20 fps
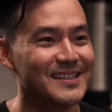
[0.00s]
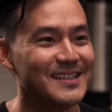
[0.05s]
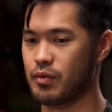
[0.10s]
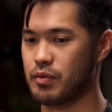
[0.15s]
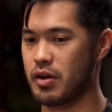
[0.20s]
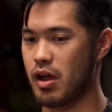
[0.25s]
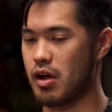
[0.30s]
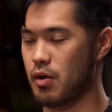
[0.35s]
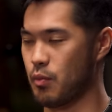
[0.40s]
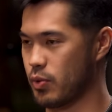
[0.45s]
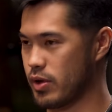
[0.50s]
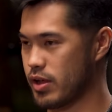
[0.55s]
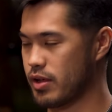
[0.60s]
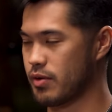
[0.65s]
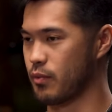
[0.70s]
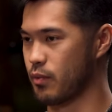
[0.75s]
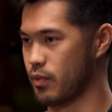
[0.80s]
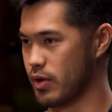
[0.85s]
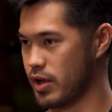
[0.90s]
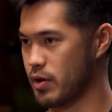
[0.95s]
No, we.
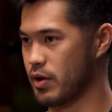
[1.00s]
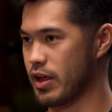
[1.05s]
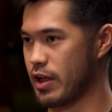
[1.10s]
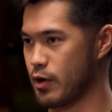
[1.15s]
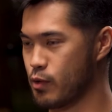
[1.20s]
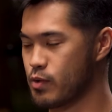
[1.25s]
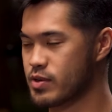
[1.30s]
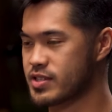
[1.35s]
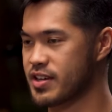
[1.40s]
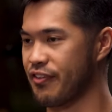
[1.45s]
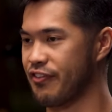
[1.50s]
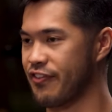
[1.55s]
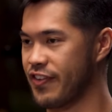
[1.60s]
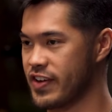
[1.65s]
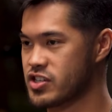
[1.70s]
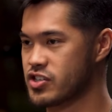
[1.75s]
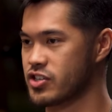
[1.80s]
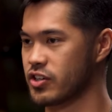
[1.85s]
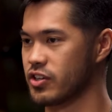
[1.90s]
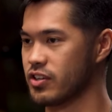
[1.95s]
Is we, this the first It was time?
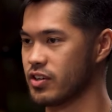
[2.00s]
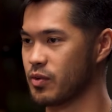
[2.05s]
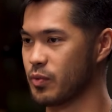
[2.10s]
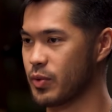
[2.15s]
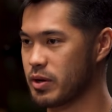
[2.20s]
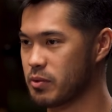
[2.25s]
official.